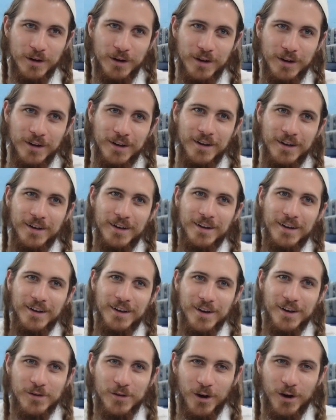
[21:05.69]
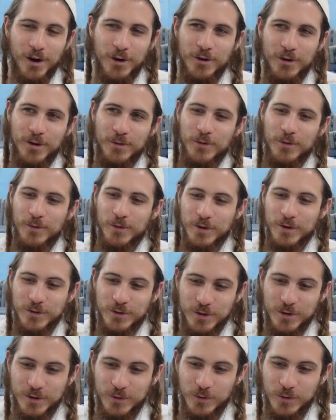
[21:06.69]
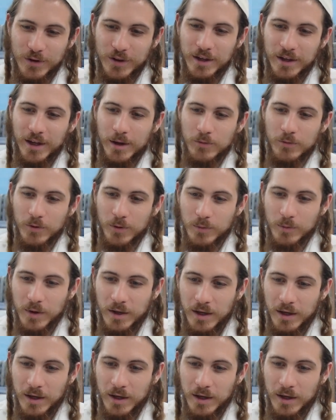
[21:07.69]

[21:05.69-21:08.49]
You have to honor them from the source of where they came from.